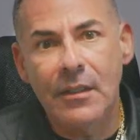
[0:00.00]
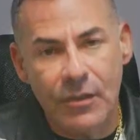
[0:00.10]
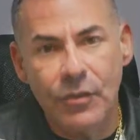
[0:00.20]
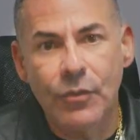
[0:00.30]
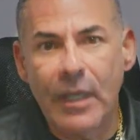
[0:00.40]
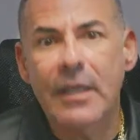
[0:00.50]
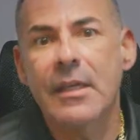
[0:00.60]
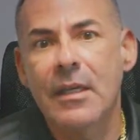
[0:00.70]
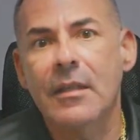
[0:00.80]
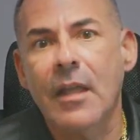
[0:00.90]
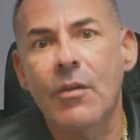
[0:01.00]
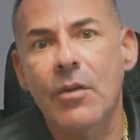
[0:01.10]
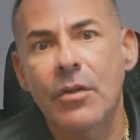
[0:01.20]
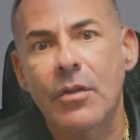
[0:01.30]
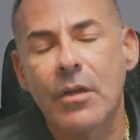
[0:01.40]
you can get kicked out
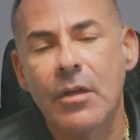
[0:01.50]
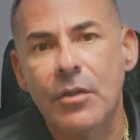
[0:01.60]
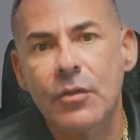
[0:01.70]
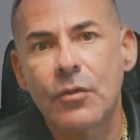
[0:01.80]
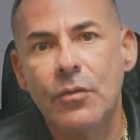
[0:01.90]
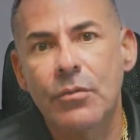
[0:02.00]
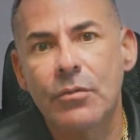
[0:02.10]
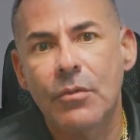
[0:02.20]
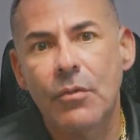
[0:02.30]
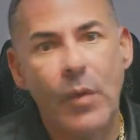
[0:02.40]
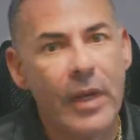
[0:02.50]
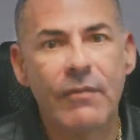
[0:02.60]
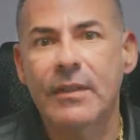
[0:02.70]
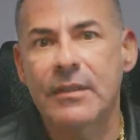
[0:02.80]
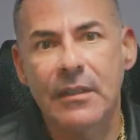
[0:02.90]
of the school or any
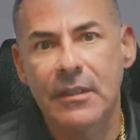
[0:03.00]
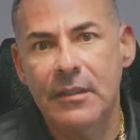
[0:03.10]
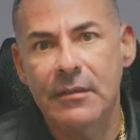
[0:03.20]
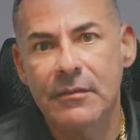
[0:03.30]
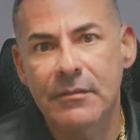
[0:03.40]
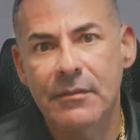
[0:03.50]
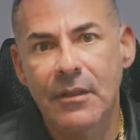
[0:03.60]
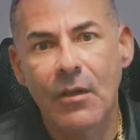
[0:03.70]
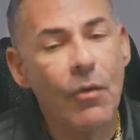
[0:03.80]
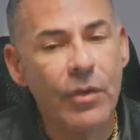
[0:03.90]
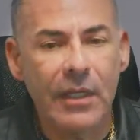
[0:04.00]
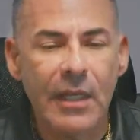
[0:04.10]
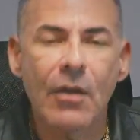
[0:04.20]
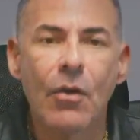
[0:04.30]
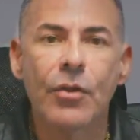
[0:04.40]
facility. Or they
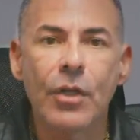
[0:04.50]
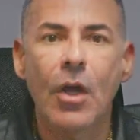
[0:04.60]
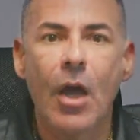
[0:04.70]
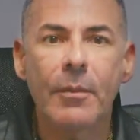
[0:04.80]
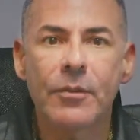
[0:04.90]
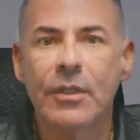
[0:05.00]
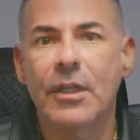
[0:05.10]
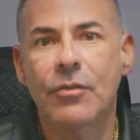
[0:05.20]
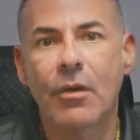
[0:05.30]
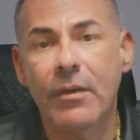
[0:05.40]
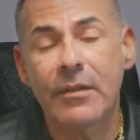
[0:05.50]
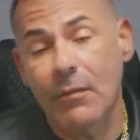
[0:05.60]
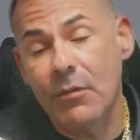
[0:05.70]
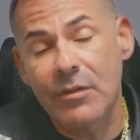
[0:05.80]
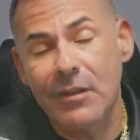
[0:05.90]
can call the cop to get you arrested. I
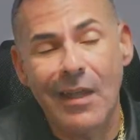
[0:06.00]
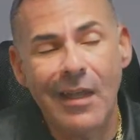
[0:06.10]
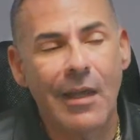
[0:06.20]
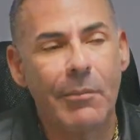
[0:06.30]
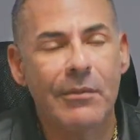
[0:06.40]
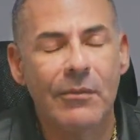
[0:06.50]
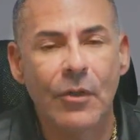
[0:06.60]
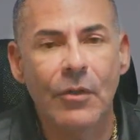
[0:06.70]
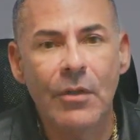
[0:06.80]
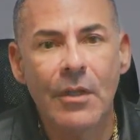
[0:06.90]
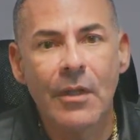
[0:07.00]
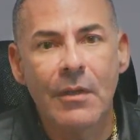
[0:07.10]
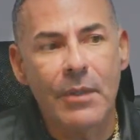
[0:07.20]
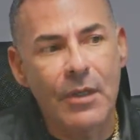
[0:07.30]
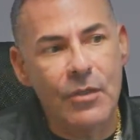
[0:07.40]
want to see that happen,
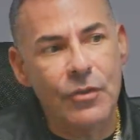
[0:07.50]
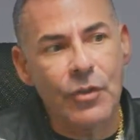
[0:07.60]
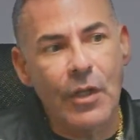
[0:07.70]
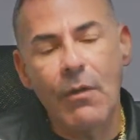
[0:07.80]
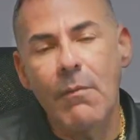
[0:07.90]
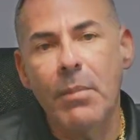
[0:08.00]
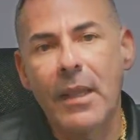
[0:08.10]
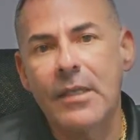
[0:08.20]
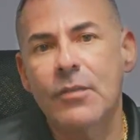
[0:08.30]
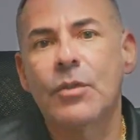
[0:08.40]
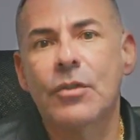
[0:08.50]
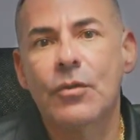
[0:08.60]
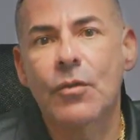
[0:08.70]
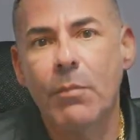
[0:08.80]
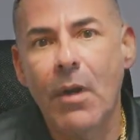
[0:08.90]
because you're not in compliance with the
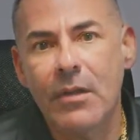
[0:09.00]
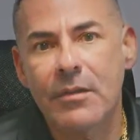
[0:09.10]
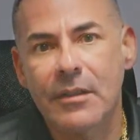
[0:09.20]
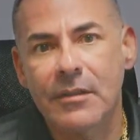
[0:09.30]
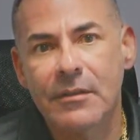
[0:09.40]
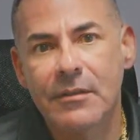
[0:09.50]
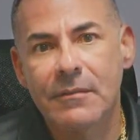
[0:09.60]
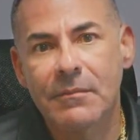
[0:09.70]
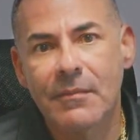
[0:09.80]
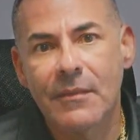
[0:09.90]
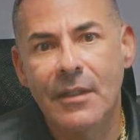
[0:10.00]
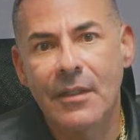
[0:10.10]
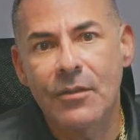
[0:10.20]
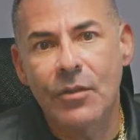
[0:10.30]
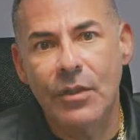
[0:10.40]
school policy.
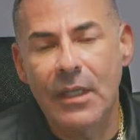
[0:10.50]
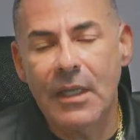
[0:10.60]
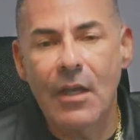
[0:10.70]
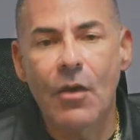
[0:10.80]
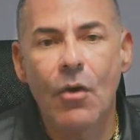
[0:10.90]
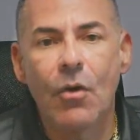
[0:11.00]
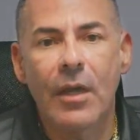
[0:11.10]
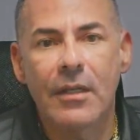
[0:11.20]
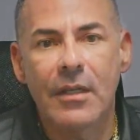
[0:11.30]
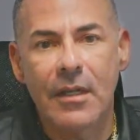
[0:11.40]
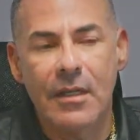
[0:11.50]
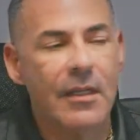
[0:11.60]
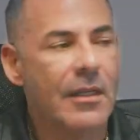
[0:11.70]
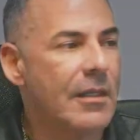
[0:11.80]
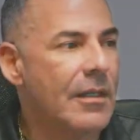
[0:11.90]
So they can go and
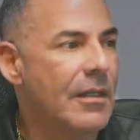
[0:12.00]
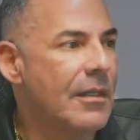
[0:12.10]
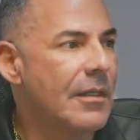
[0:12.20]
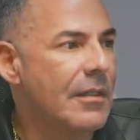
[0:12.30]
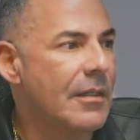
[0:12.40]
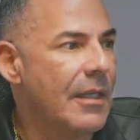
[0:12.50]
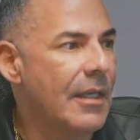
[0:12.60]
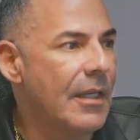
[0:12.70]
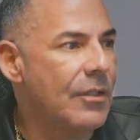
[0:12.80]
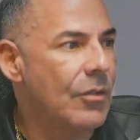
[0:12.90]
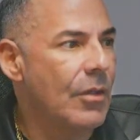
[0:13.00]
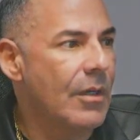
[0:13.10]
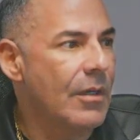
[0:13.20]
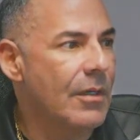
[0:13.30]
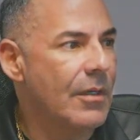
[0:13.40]
engage you
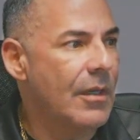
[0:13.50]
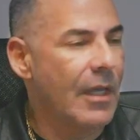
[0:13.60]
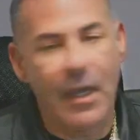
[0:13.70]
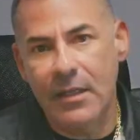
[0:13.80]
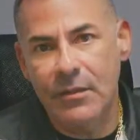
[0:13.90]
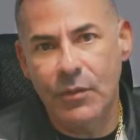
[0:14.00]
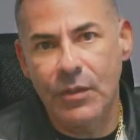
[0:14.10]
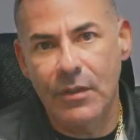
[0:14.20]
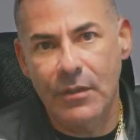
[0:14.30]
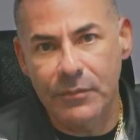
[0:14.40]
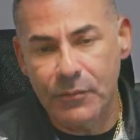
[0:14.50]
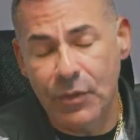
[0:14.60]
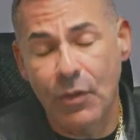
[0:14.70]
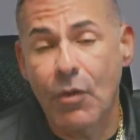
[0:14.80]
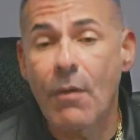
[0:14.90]
a case with the
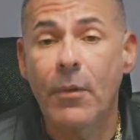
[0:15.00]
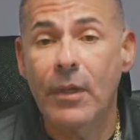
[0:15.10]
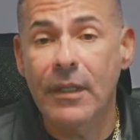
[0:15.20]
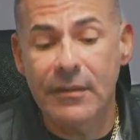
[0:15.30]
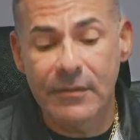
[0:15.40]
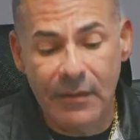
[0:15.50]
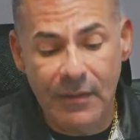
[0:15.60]
local police.